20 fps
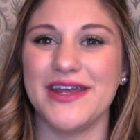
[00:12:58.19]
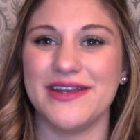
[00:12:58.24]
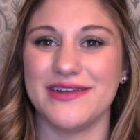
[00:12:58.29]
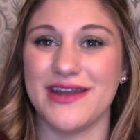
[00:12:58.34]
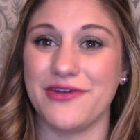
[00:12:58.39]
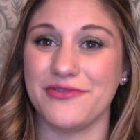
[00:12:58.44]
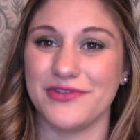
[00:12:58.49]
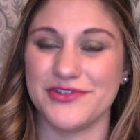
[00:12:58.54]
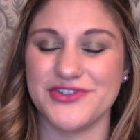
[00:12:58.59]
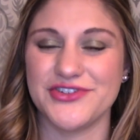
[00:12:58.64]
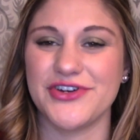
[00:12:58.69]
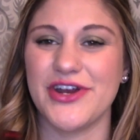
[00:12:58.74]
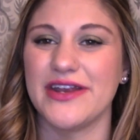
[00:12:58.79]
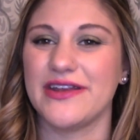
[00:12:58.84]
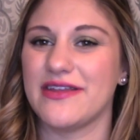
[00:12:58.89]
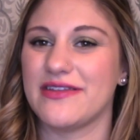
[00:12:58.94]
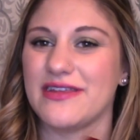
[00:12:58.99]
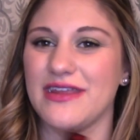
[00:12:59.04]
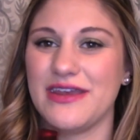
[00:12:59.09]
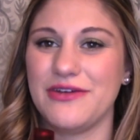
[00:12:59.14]
and I was trying
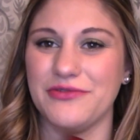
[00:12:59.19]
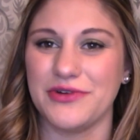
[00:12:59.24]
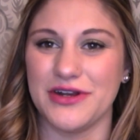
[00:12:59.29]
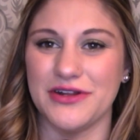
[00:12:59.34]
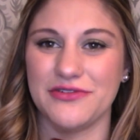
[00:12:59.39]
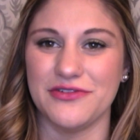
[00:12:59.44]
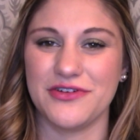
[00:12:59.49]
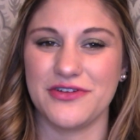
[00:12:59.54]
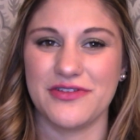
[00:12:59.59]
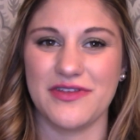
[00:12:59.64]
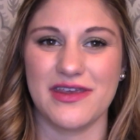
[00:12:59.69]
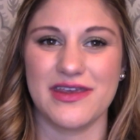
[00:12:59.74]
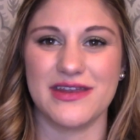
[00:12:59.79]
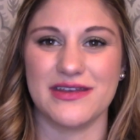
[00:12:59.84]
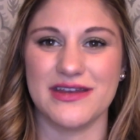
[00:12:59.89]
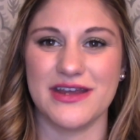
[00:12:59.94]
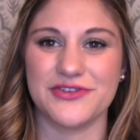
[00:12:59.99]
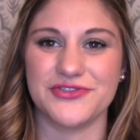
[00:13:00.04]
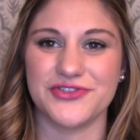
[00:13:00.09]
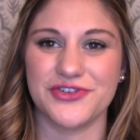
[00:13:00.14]
to see what it looked like in
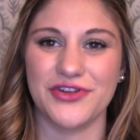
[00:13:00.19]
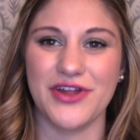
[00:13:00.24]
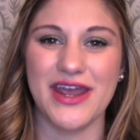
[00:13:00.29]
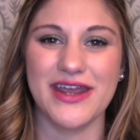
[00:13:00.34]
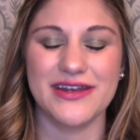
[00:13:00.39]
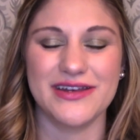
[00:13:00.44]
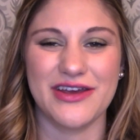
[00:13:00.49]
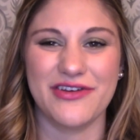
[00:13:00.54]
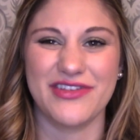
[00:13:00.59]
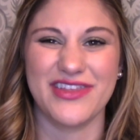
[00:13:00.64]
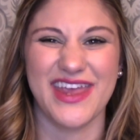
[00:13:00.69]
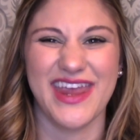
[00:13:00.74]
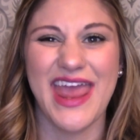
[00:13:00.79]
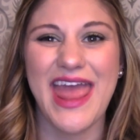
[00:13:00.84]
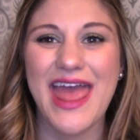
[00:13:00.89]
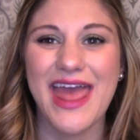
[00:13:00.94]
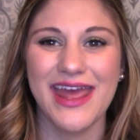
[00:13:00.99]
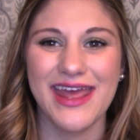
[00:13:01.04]
natural light, and I was like,